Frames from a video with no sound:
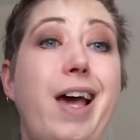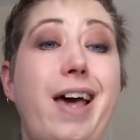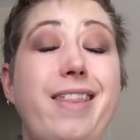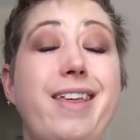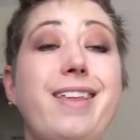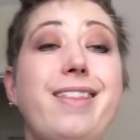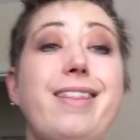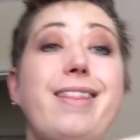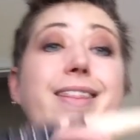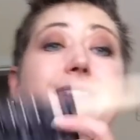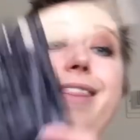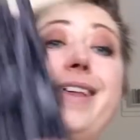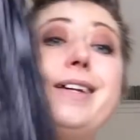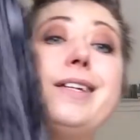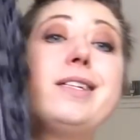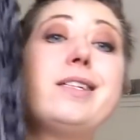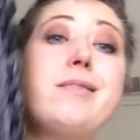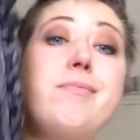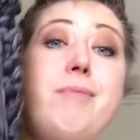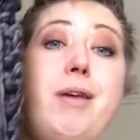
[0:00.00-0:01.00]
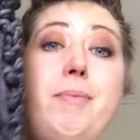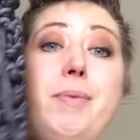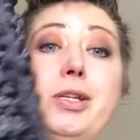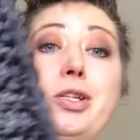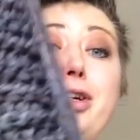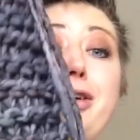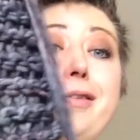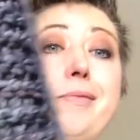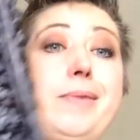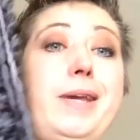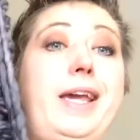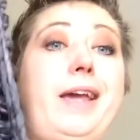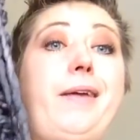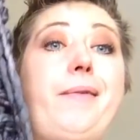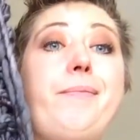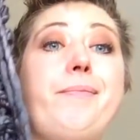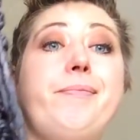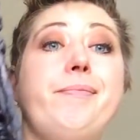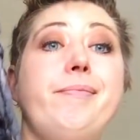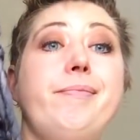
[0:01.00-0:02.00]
I think this maybe took me